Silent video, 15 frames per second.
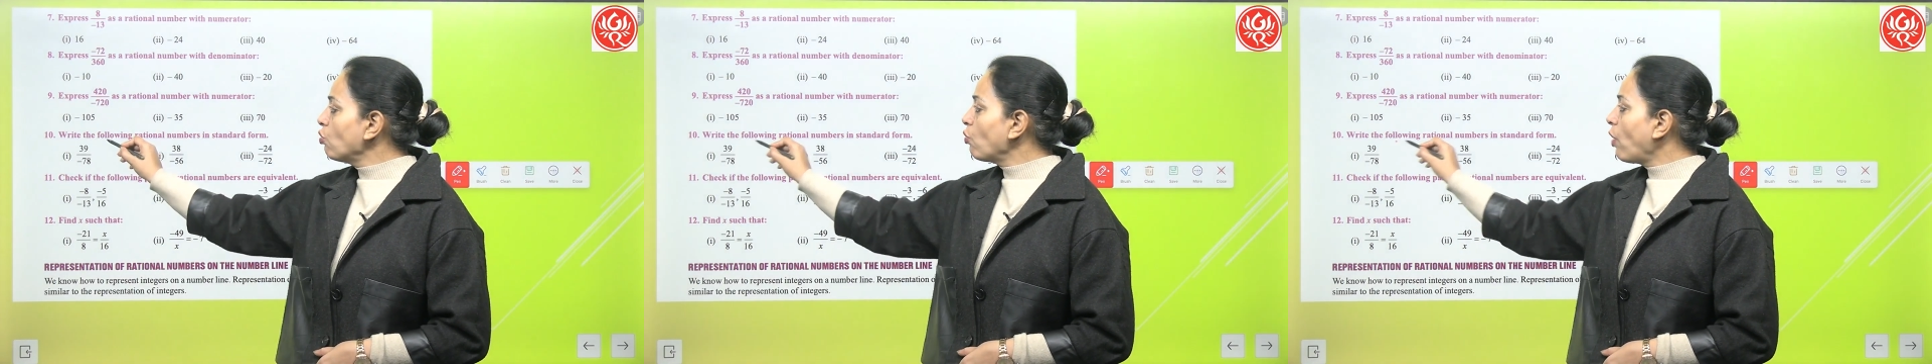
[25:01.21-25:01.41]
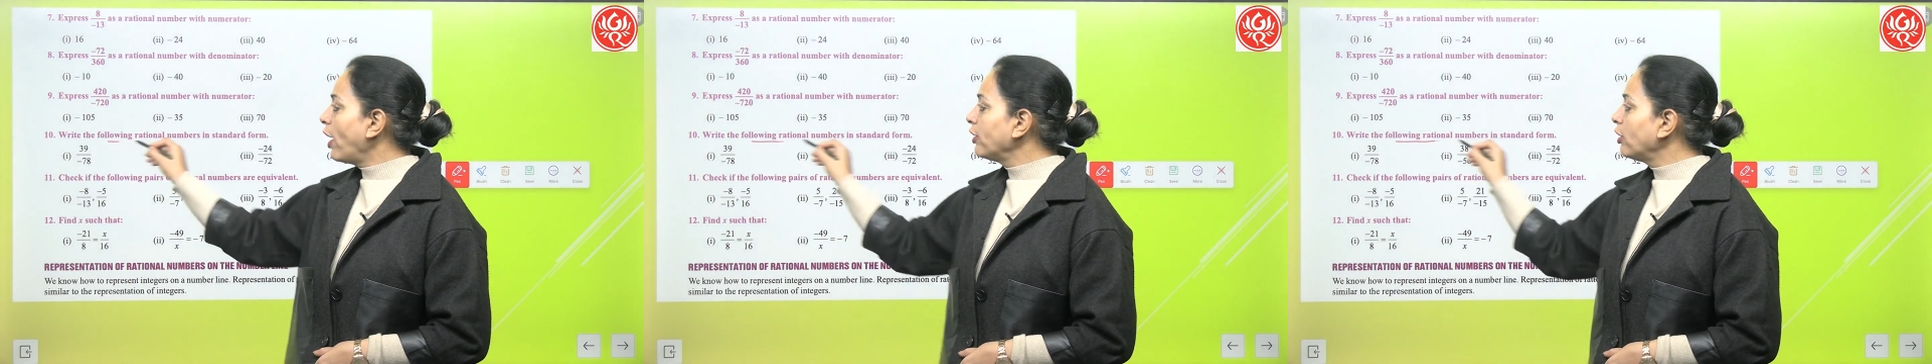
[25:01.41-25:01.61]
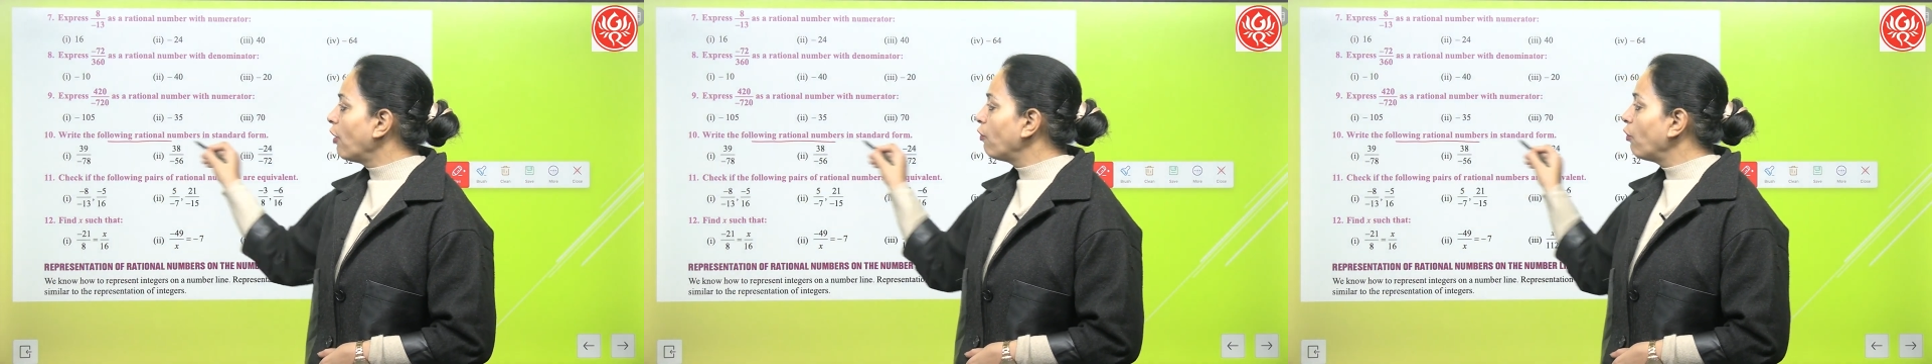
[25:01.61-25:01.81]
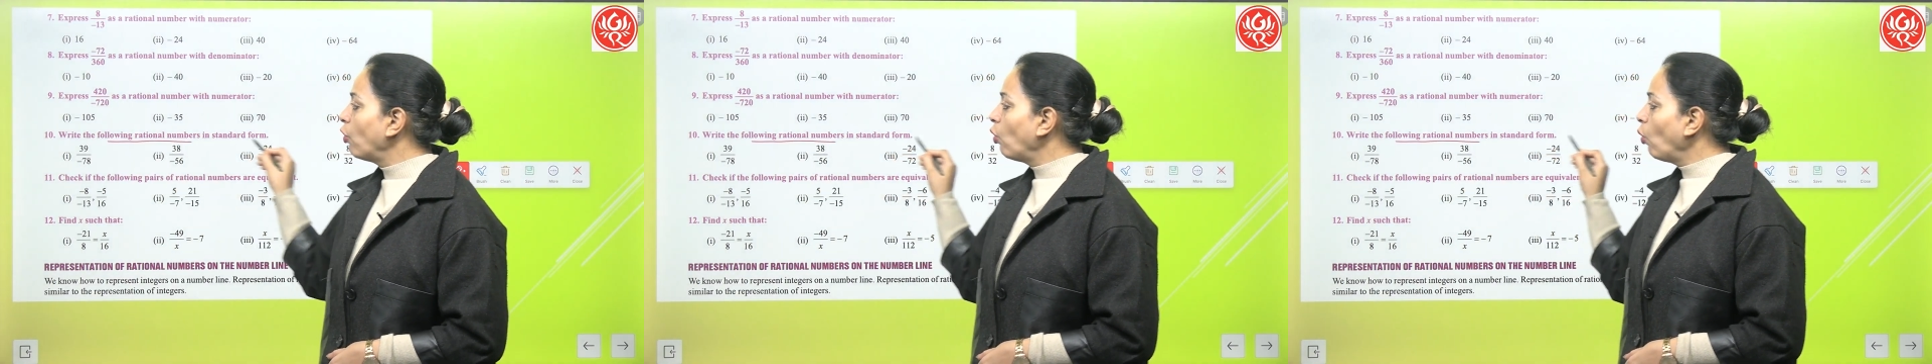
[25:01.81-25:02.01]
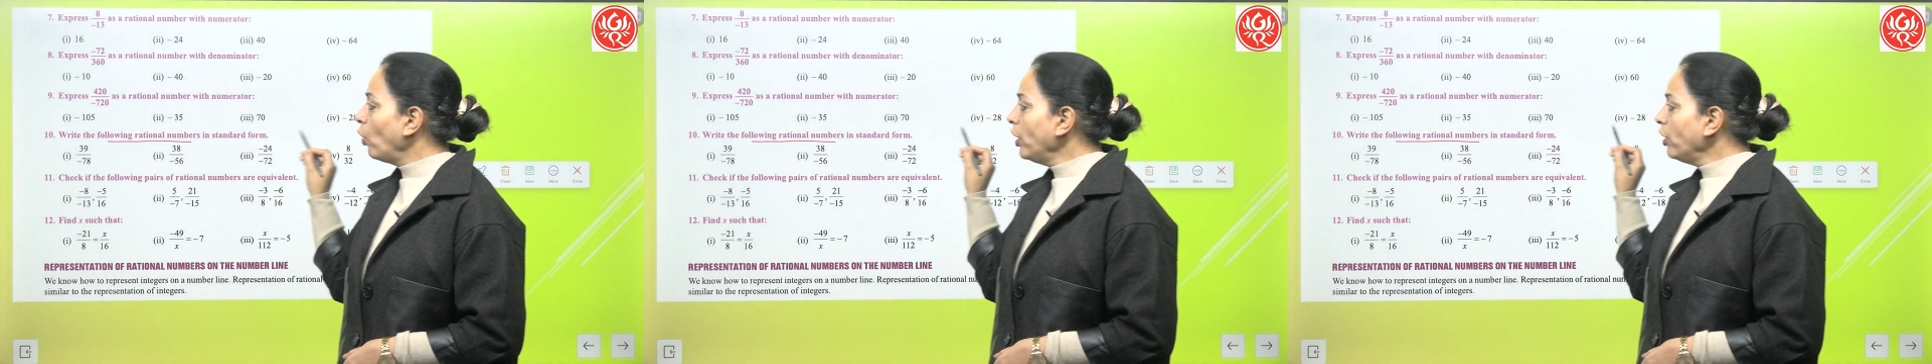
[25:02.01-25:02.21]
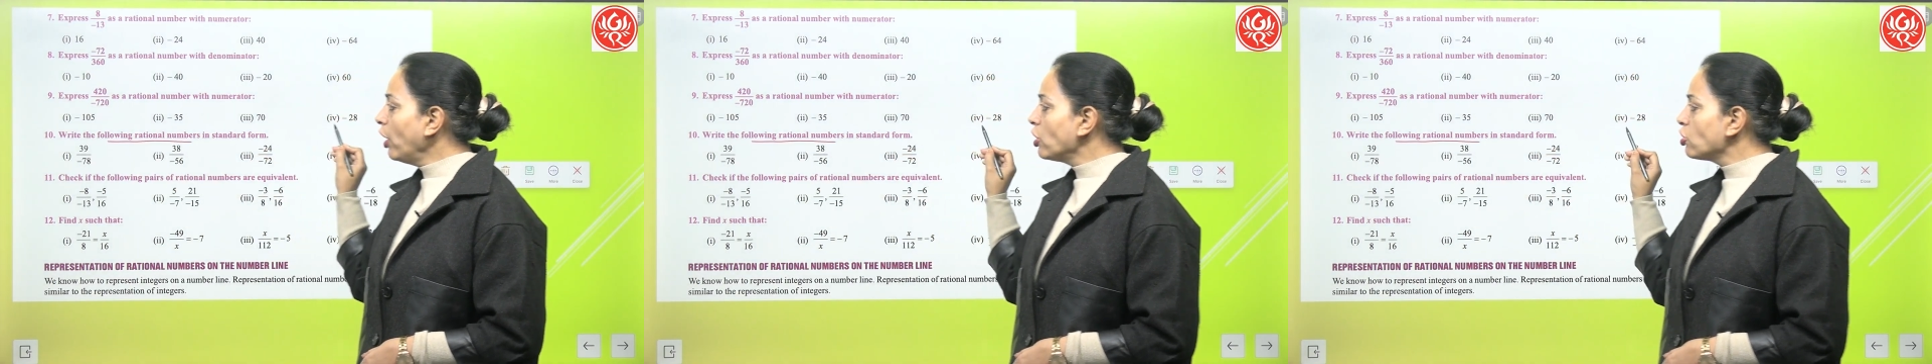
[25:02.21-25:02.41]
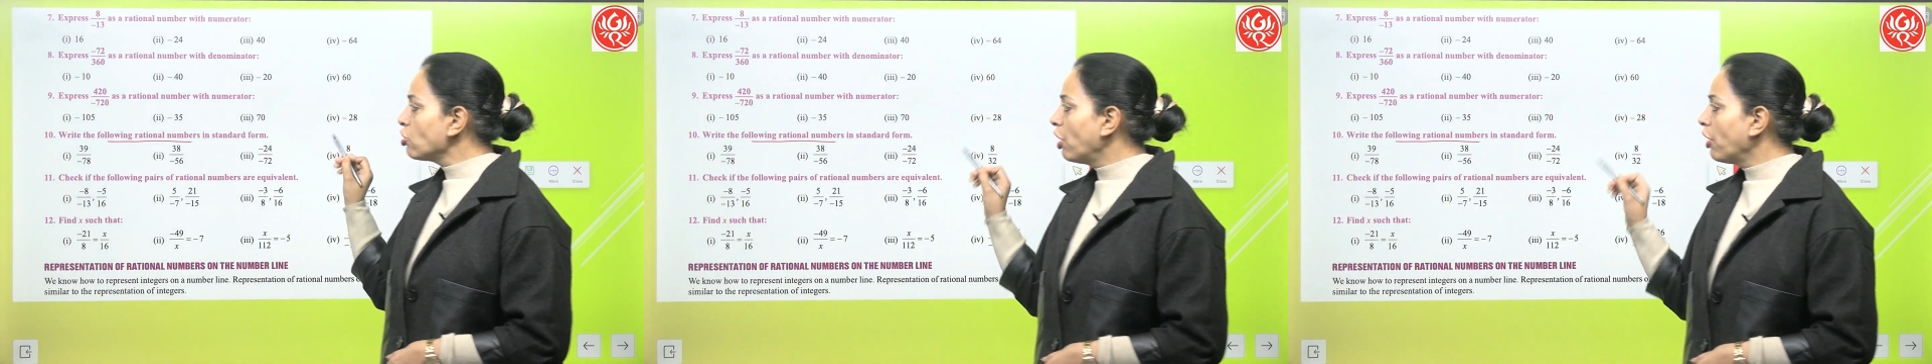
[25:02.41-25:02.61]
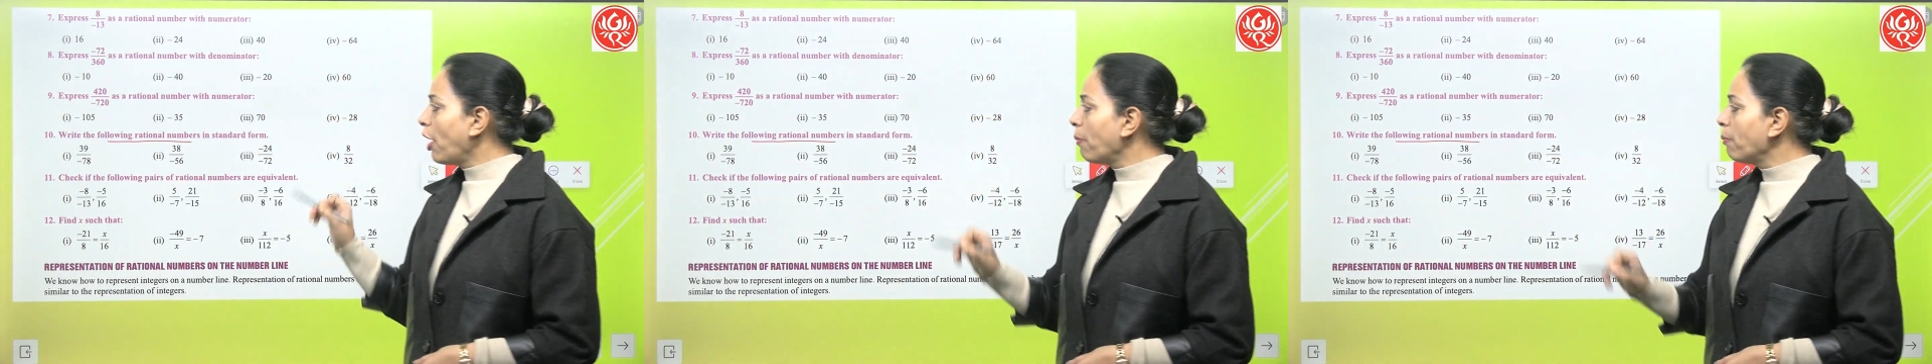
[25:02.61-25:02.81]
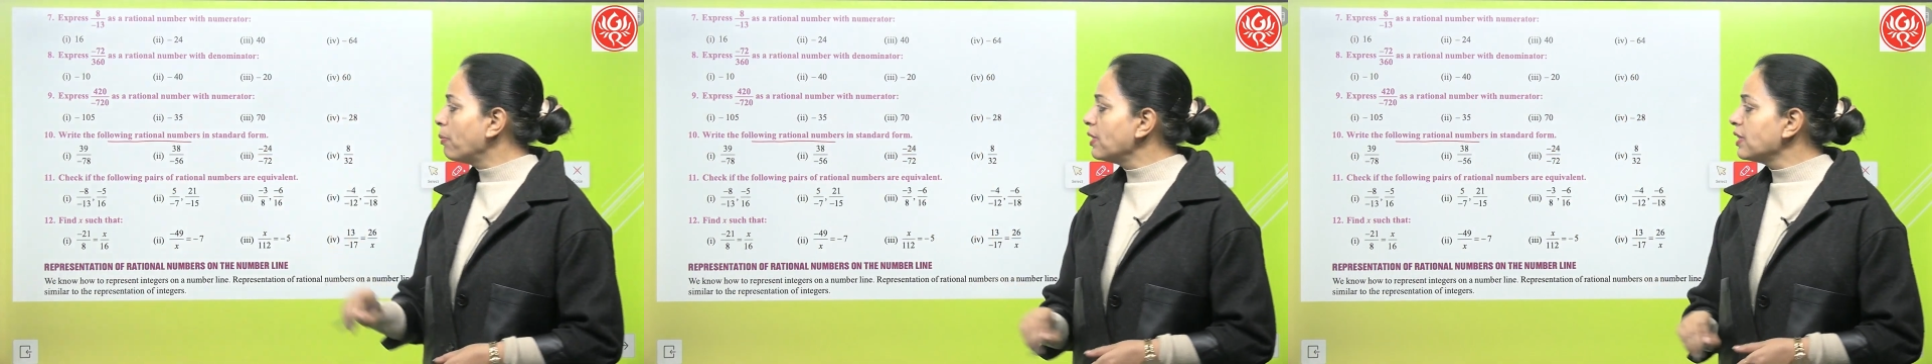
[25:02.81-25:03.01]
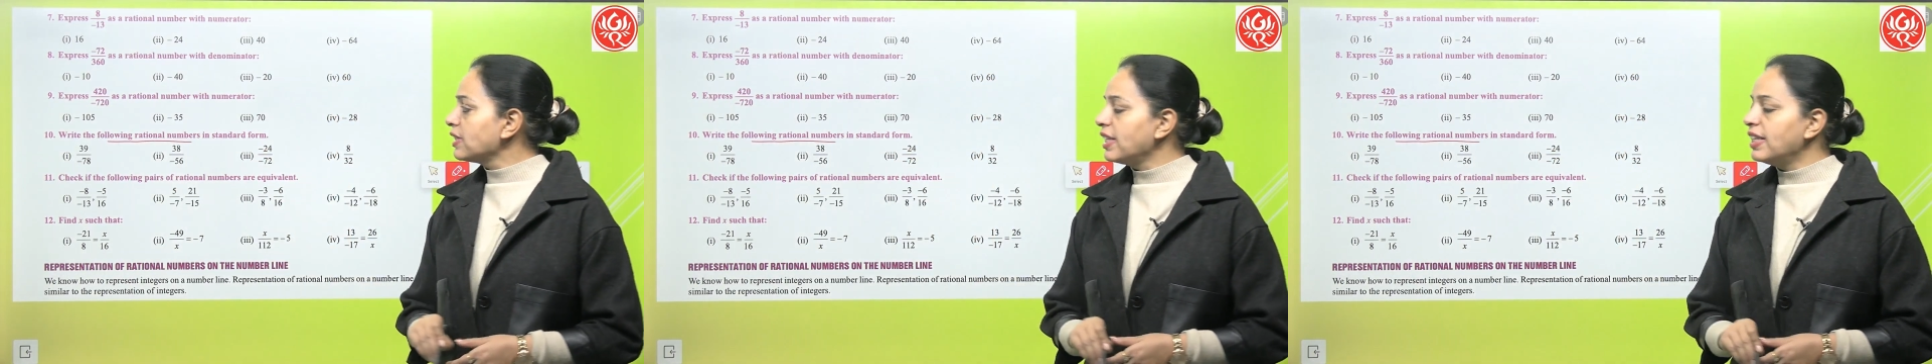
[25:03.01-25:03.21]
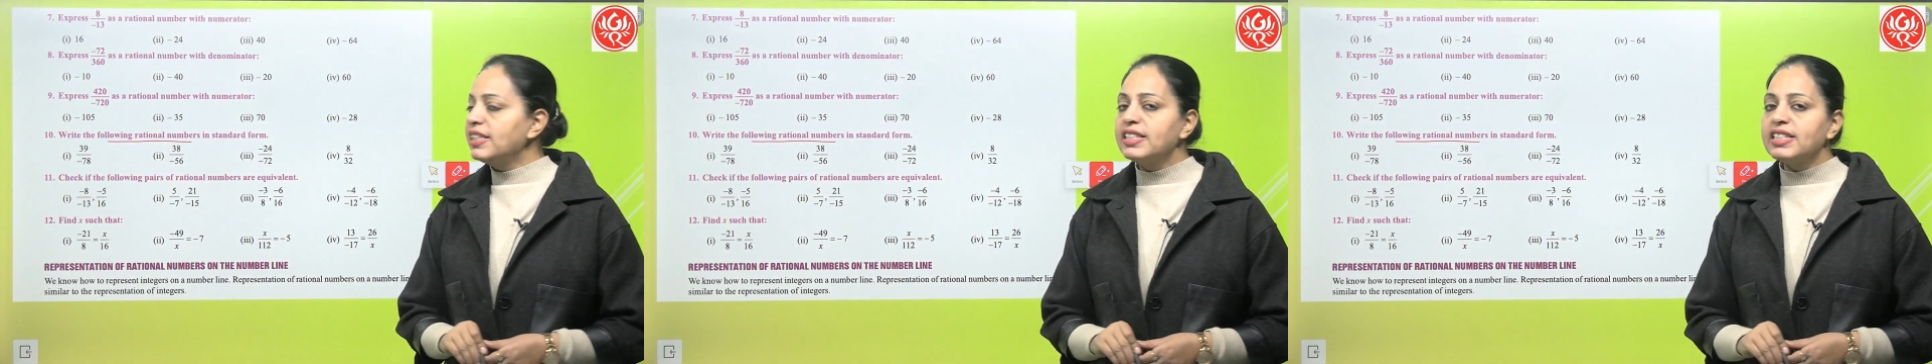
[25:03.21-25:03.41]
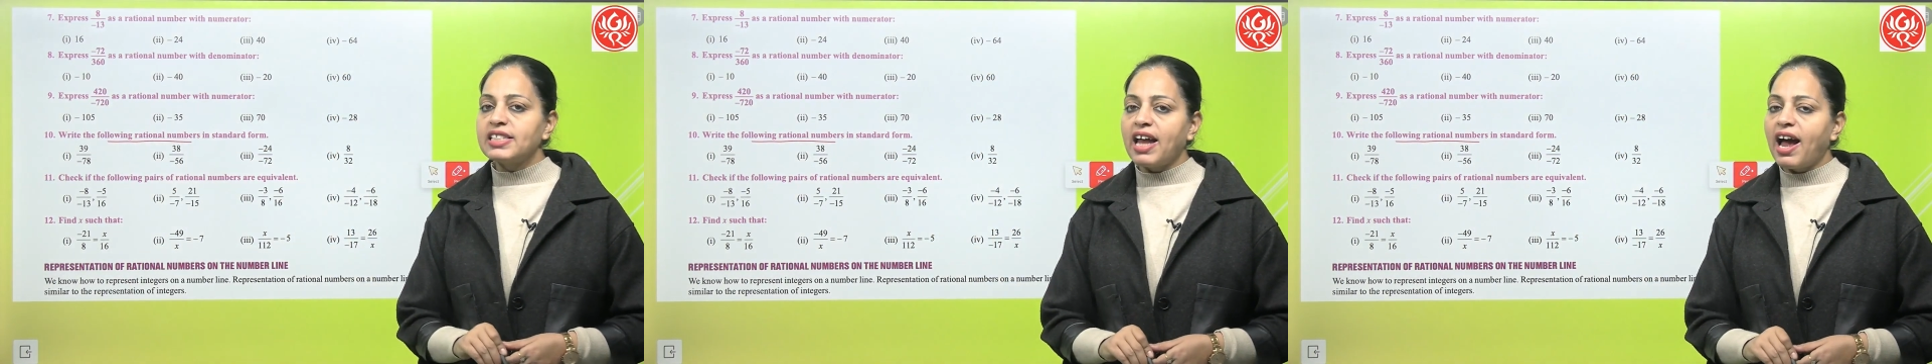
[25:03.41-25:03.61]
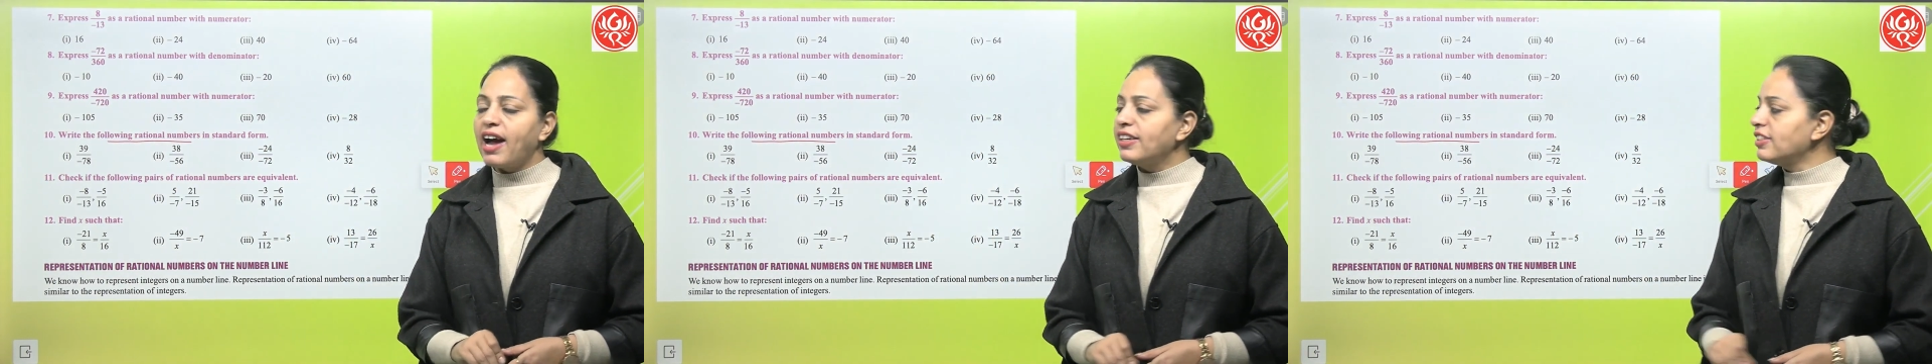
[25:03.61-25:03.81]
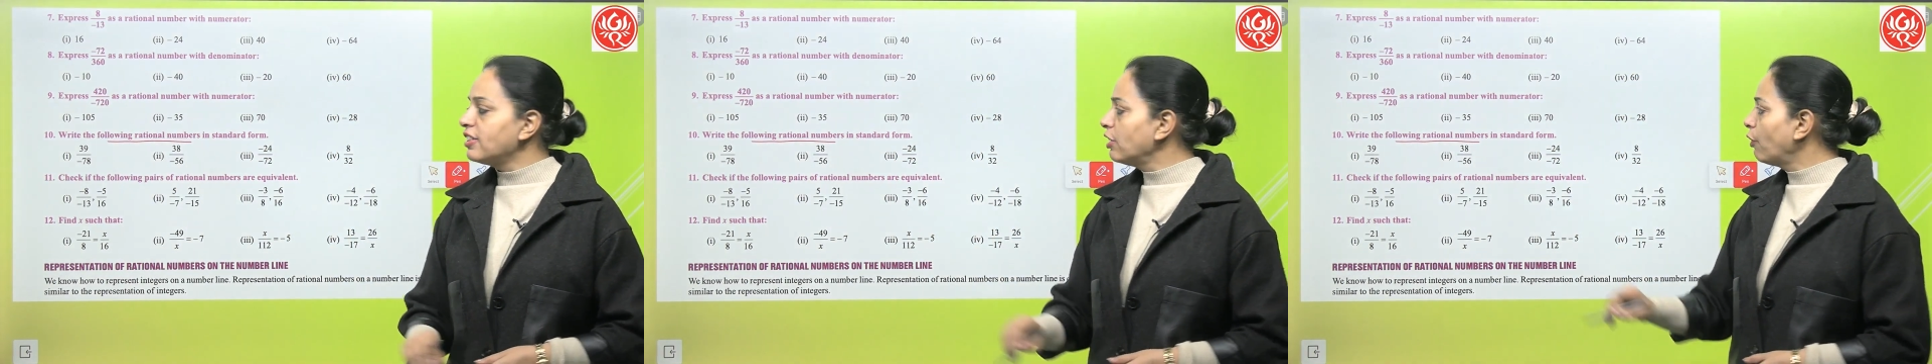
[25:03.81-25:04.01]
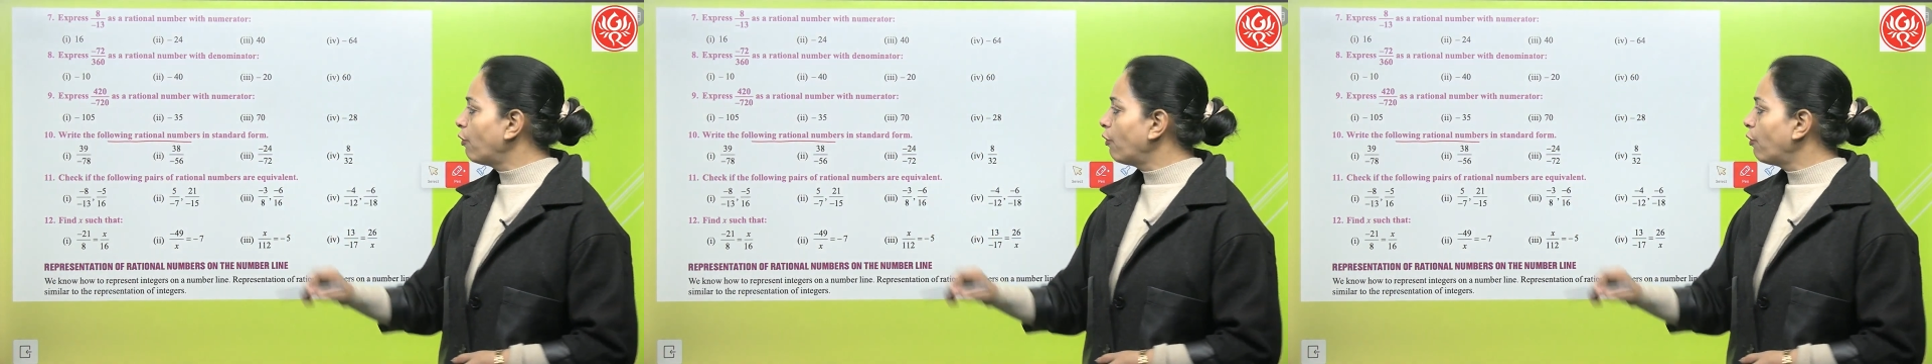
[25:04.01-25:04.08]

write the following rational numbers in standard